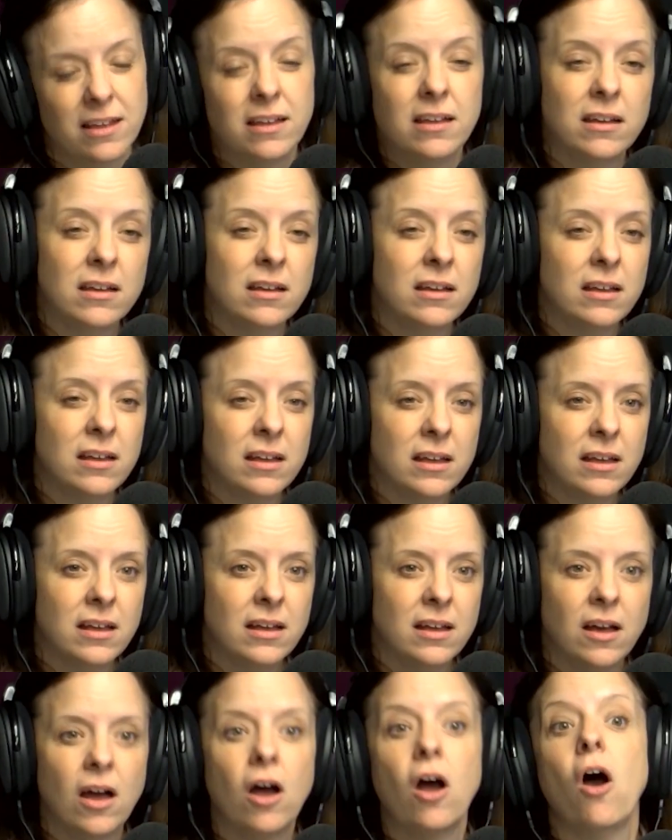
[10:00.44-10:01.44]
$1
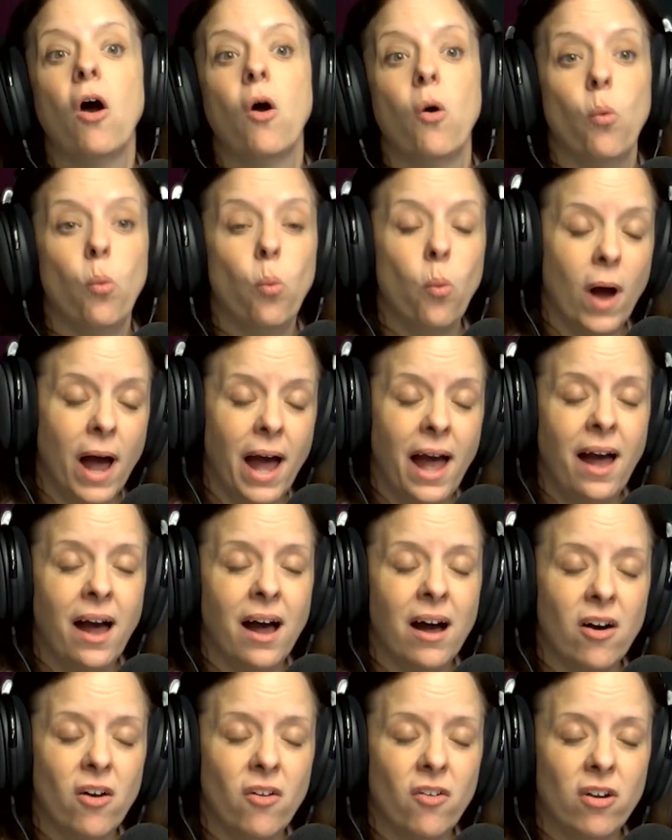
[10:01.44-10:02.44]
billion
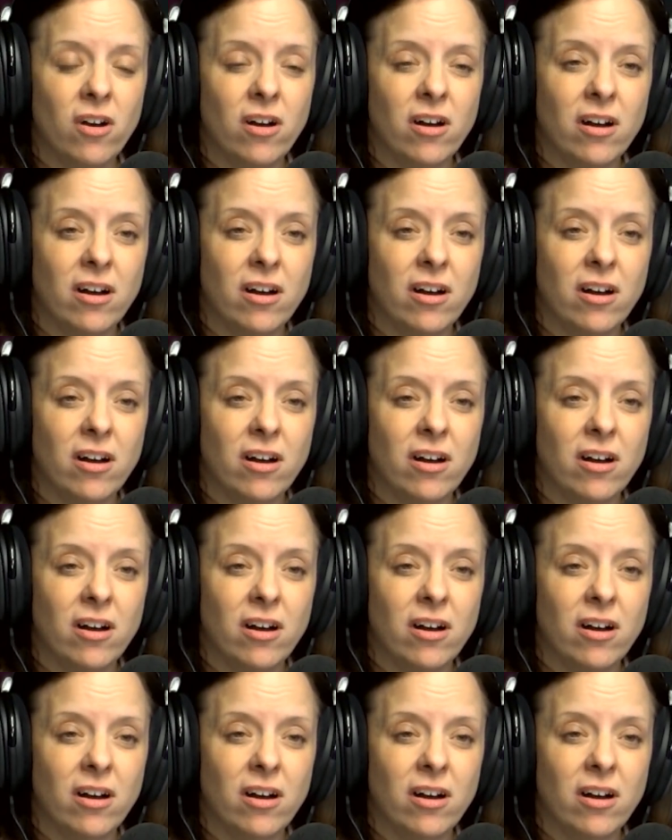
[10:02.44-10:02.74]
a year.